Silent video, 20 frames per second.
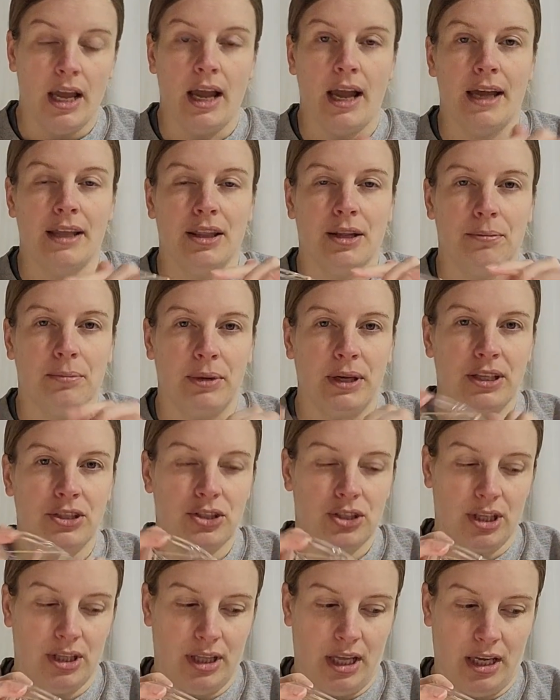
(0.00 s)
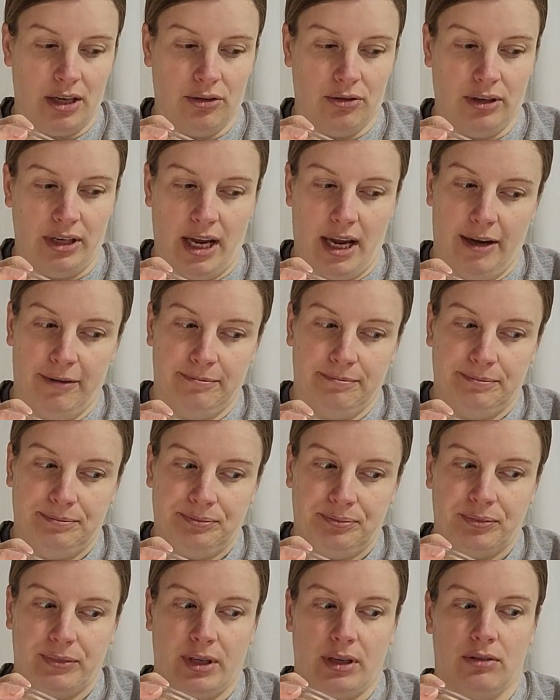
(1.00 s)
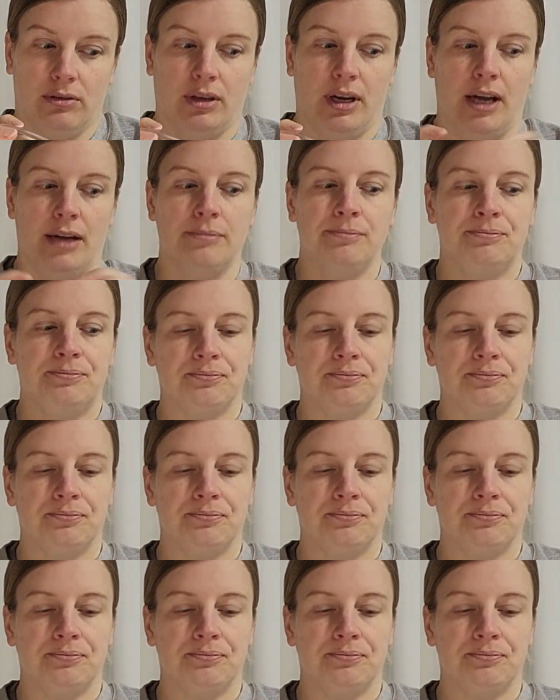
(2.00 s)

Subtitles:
and the pitch that they create, okay?